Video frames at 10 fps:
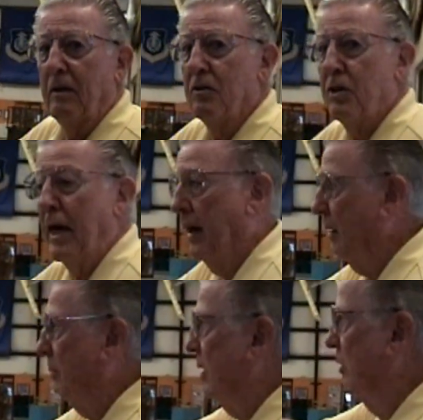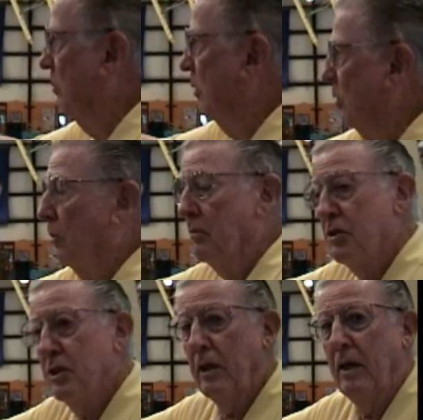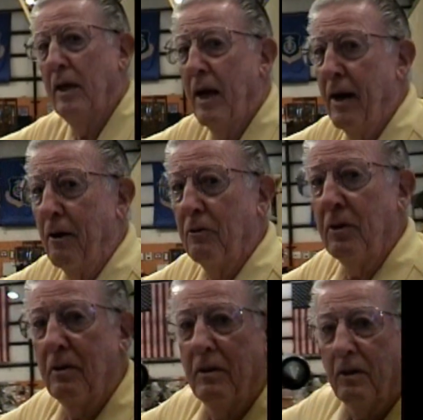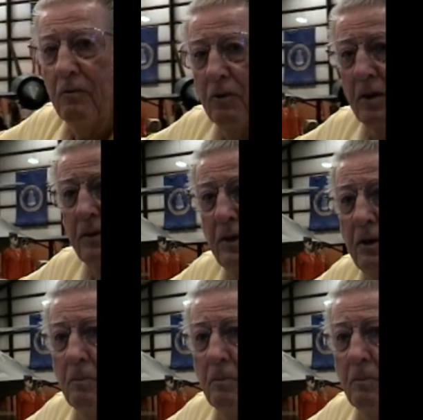the static pitot boom sticking out in front of the